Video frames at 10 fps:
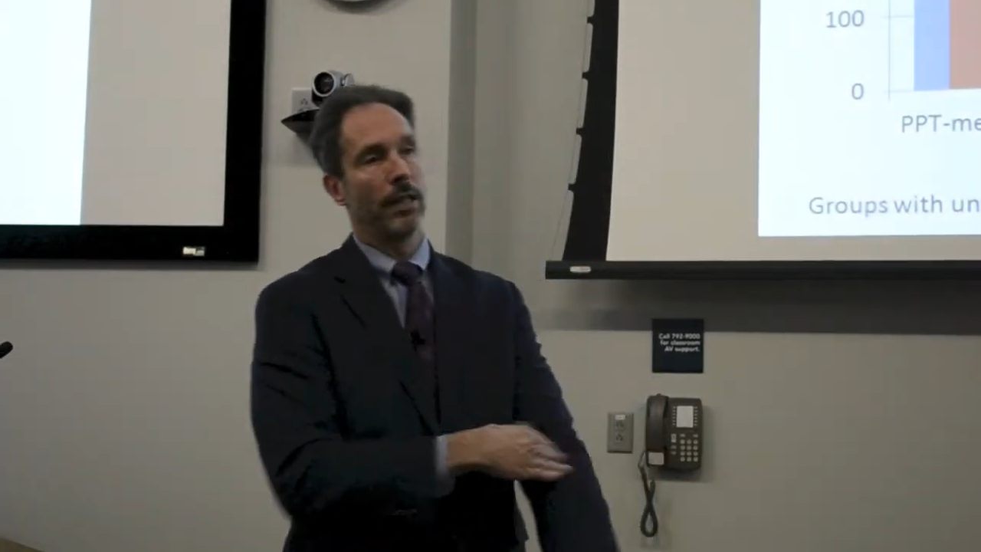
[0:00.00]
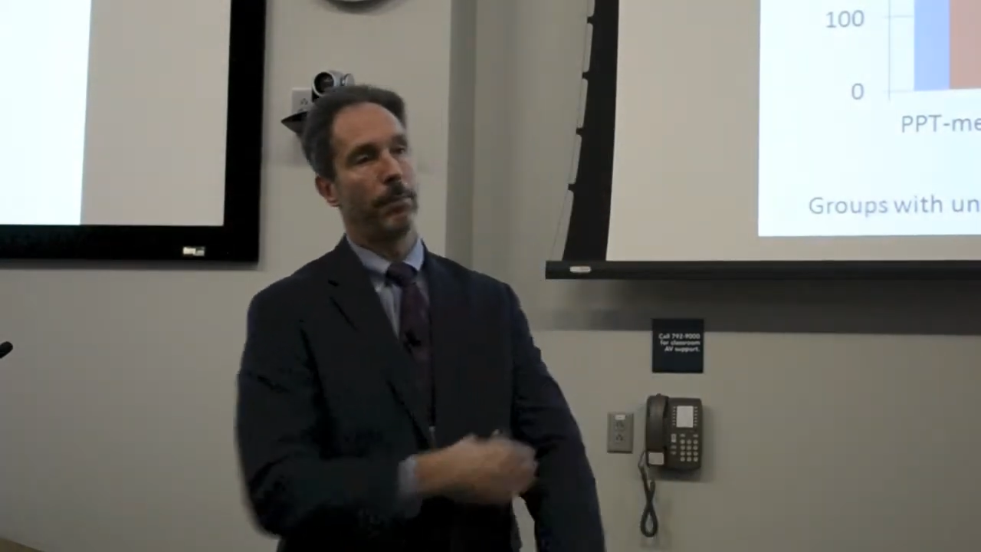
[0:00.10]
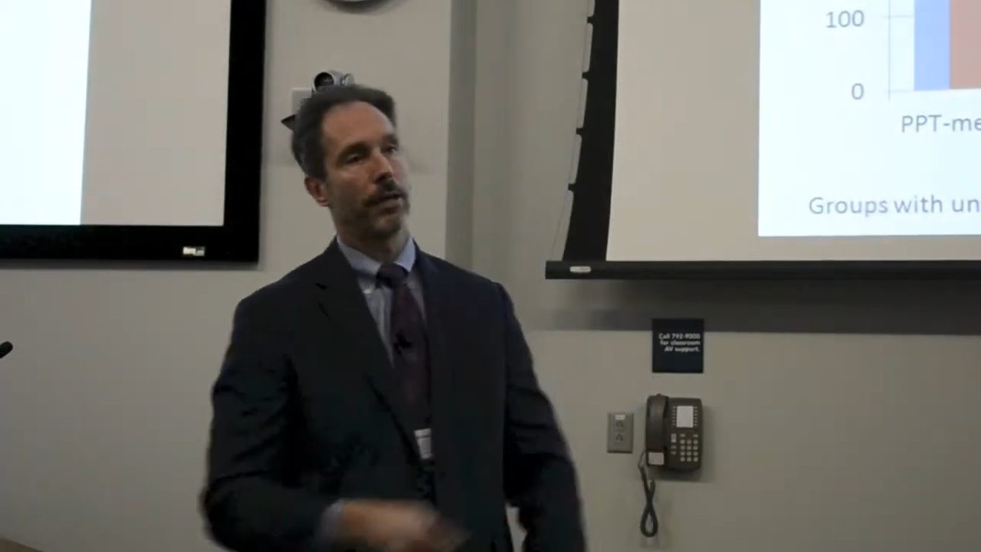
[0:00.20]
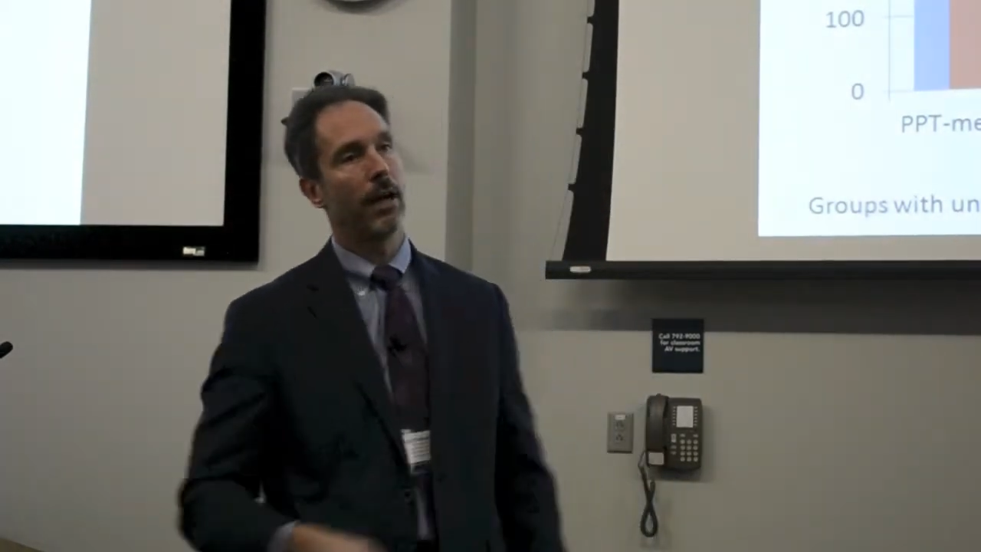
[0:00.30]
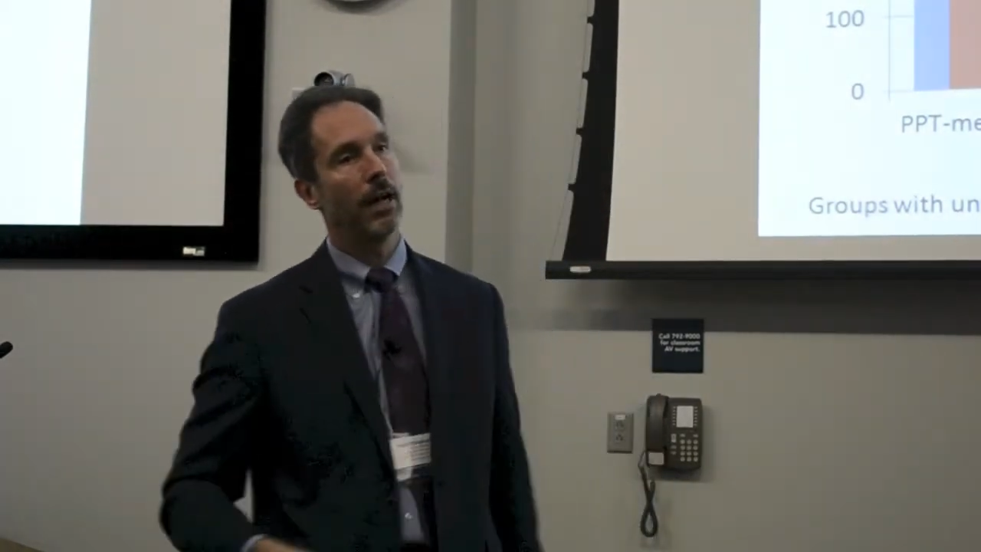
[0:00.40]

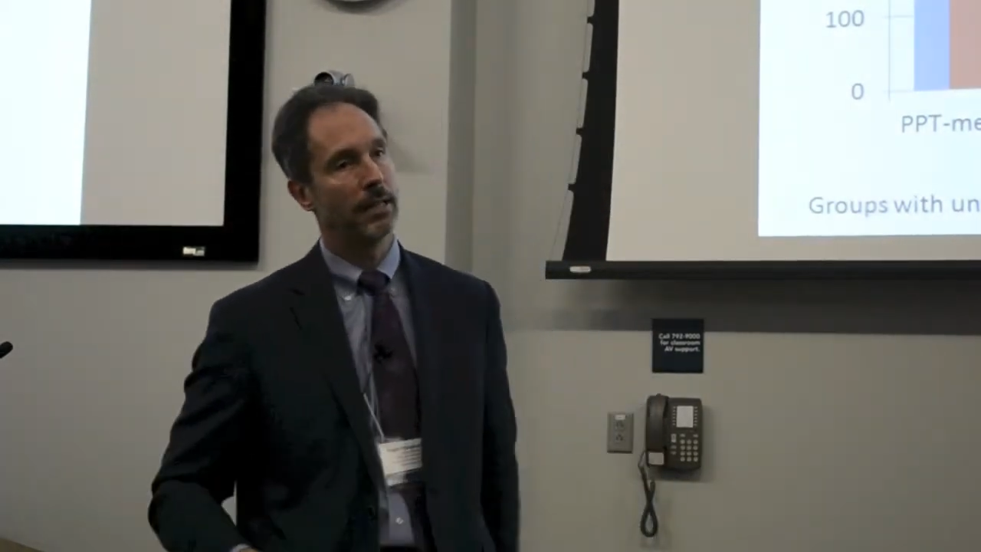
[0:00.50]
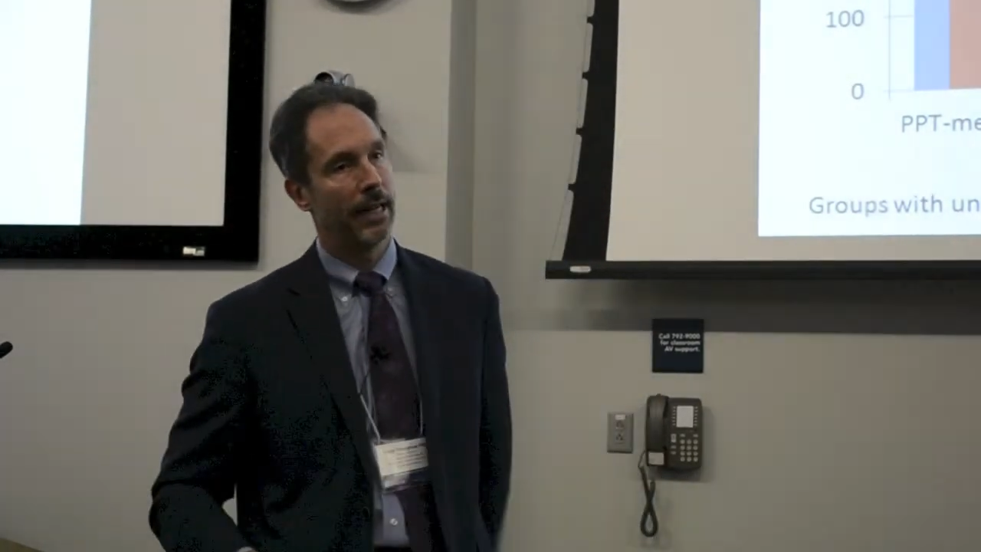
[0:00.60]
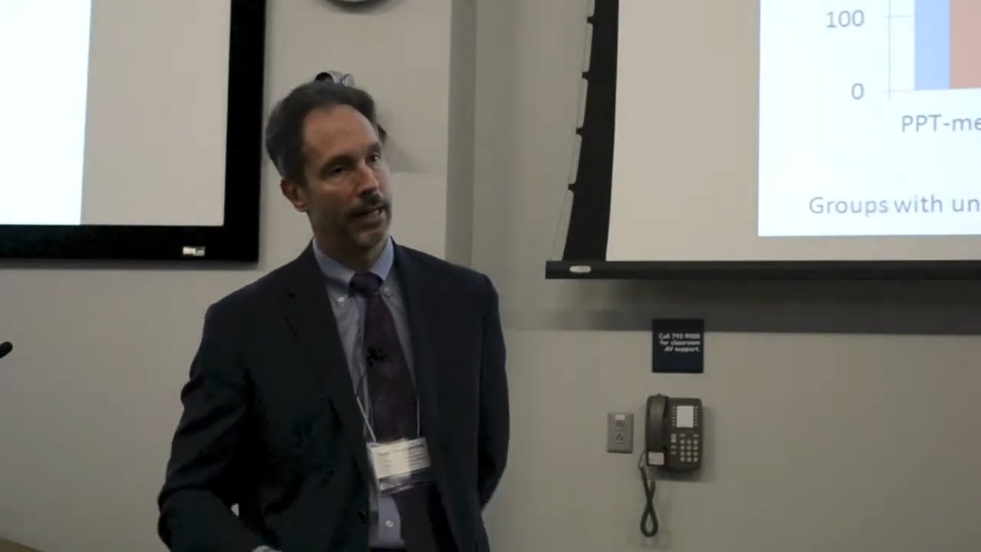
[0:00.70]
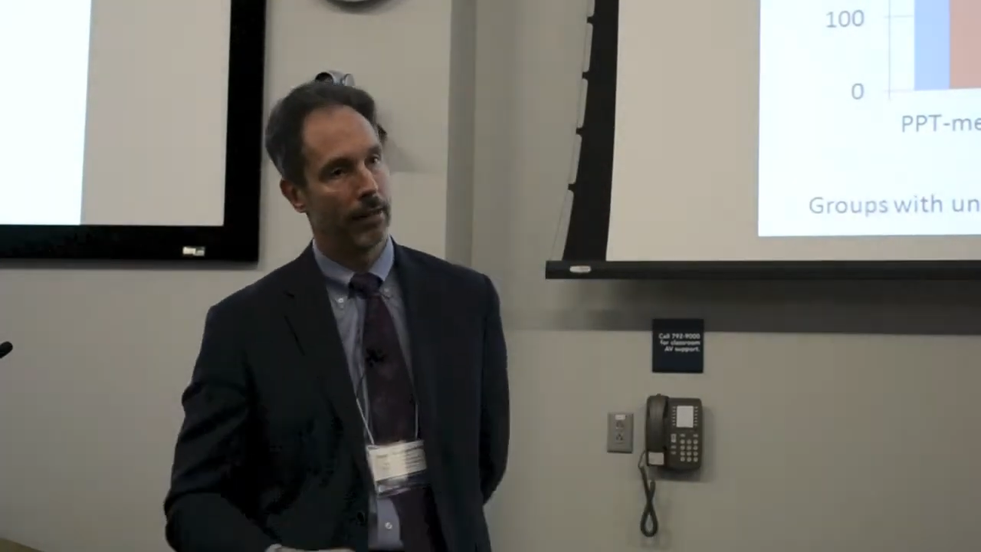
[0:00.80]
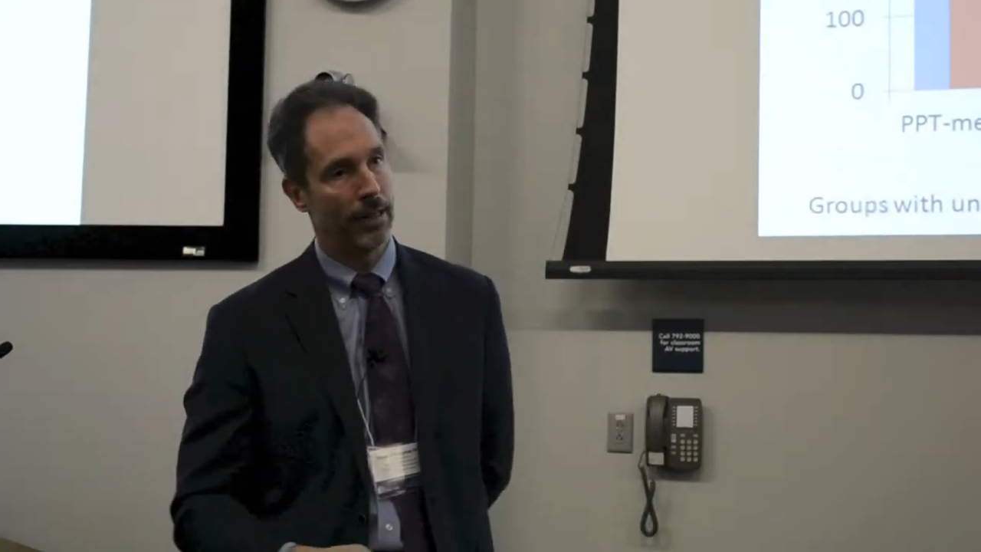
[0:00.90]

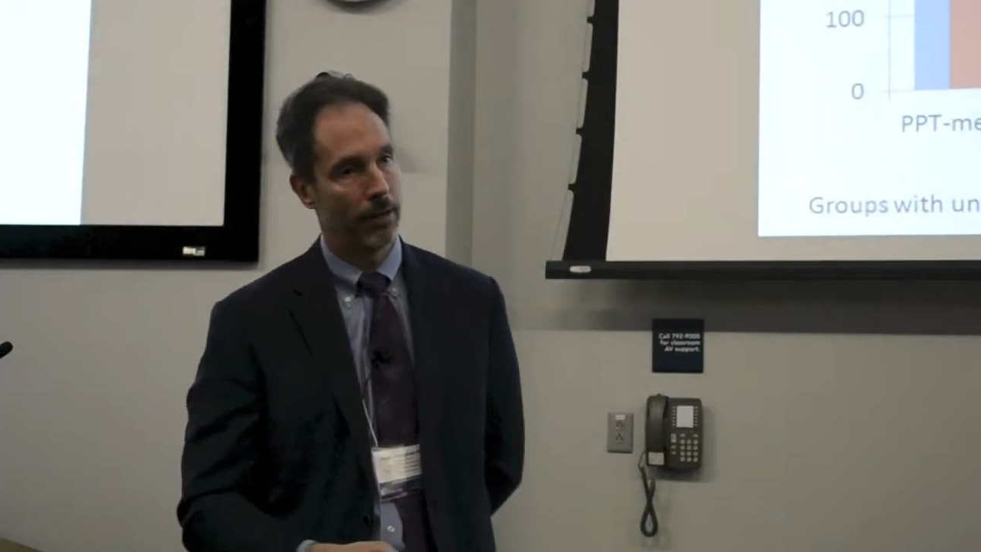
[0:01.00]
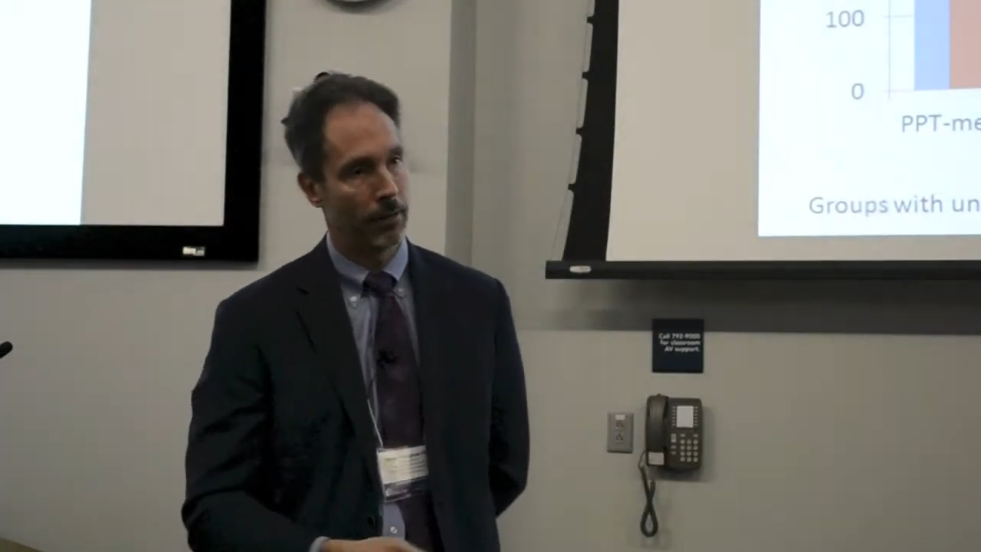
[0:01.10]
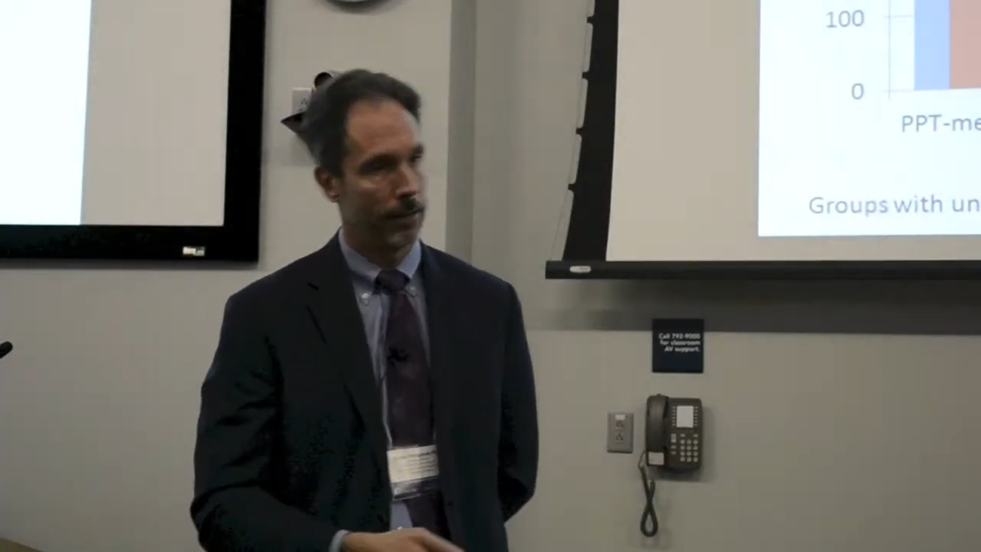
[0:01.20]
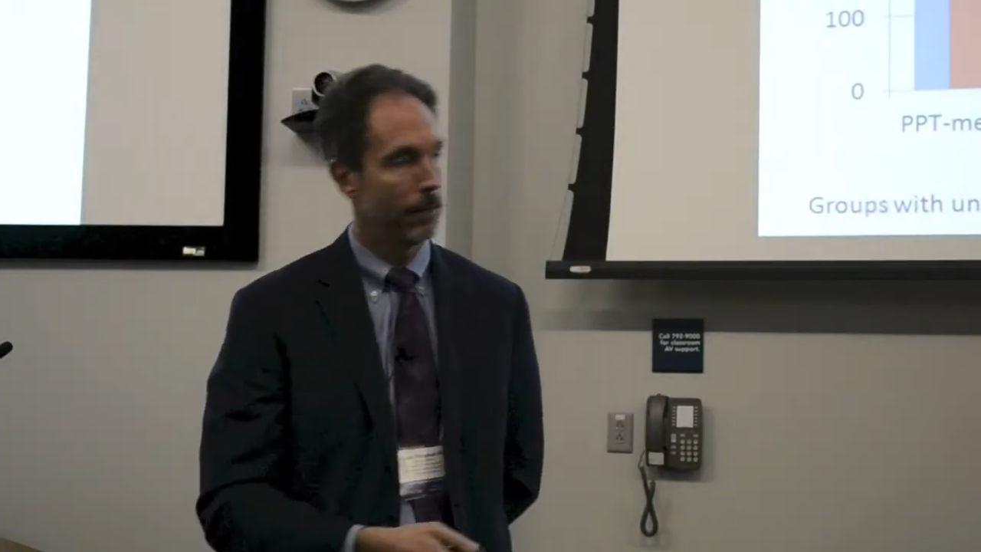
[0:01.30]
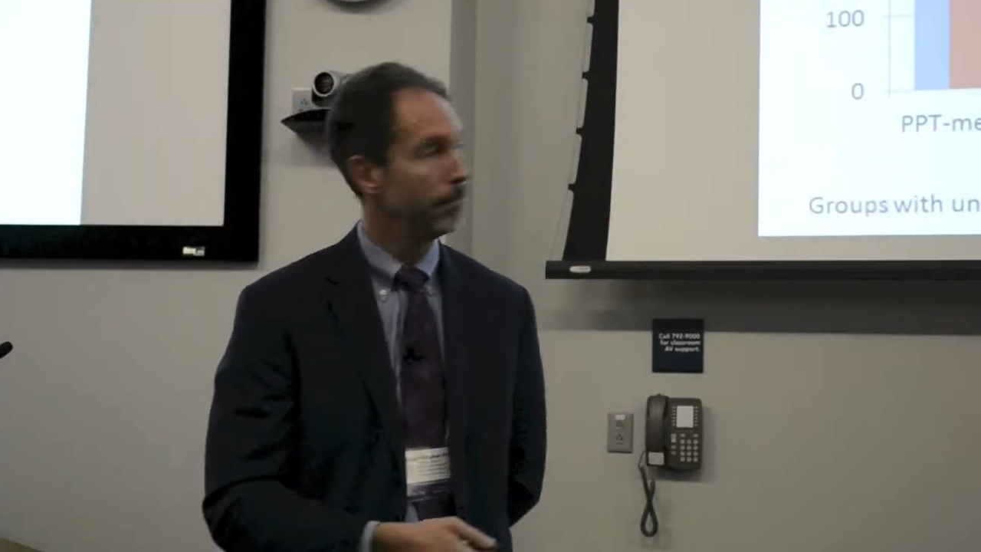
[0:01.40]
epicondyle
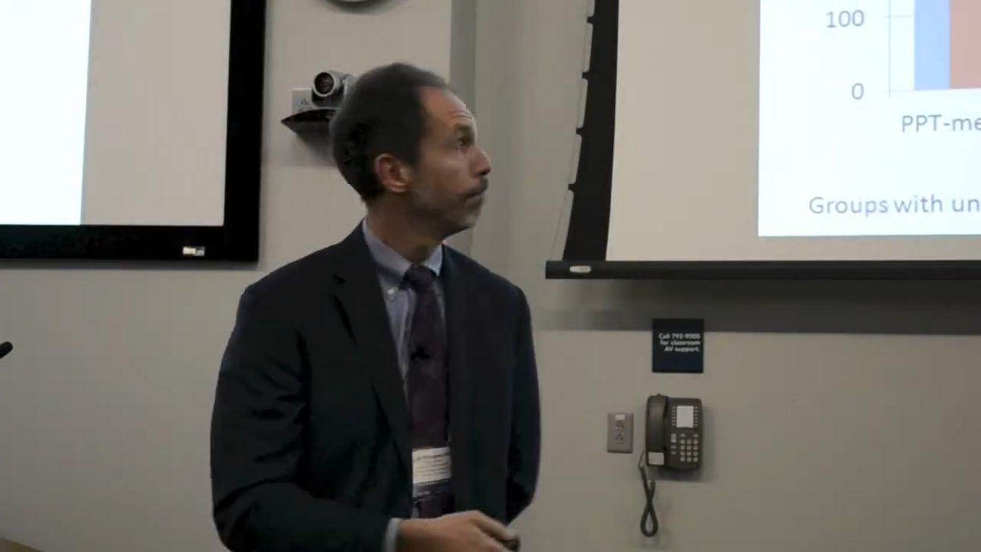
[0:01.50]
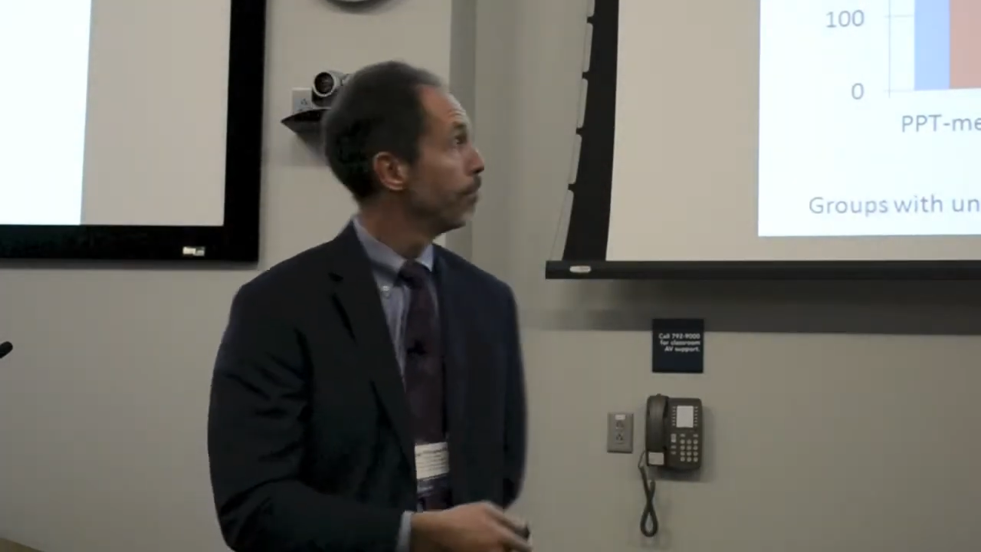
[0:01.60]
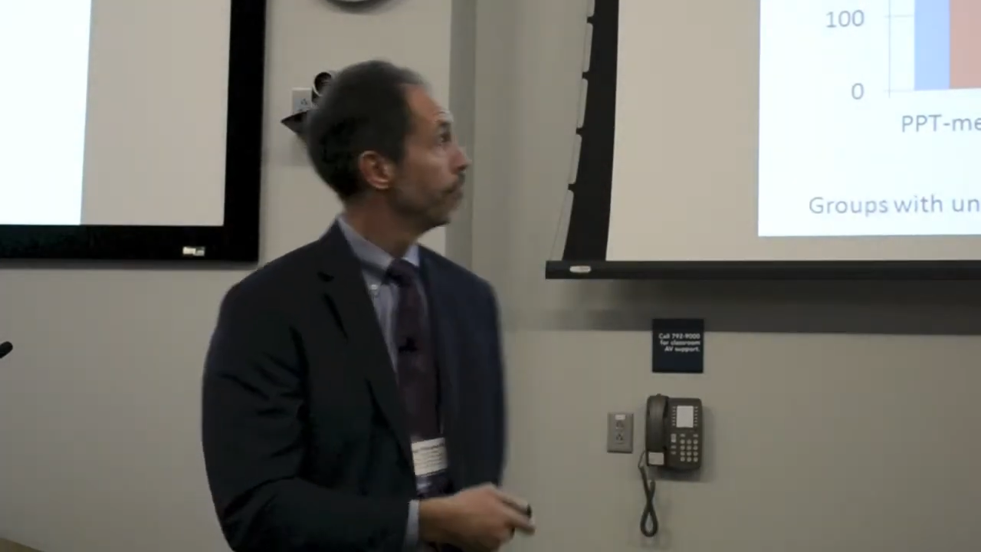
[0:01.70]
area.